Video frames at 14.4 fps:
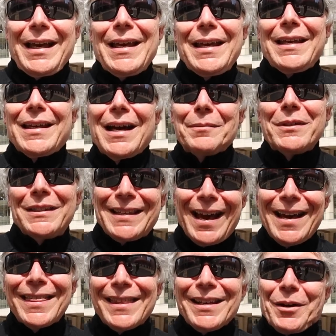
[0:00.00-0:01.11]
Hey, I'm
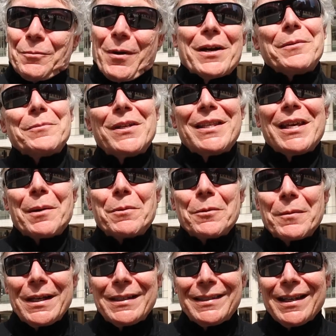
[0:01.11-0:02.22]
Seth Welcome to the Upper
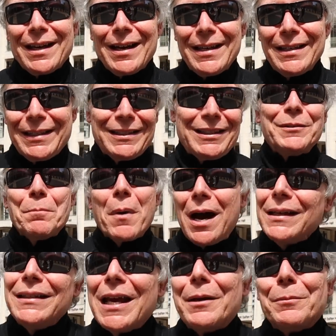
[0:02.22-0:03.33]
West Side. This is
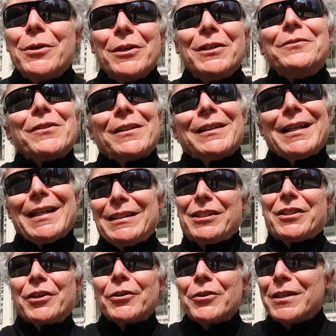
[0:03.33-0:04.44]
my neighborhood for the last
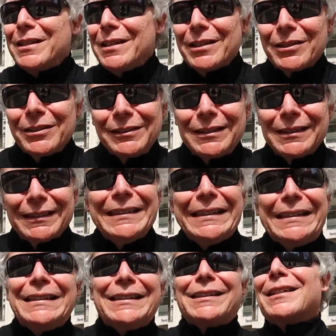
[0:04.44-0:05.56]
30 years at
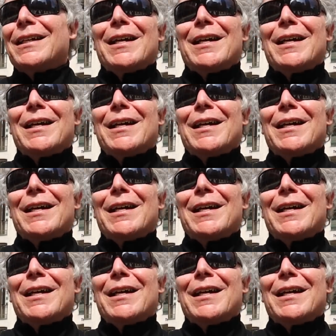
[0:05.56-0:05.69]
least.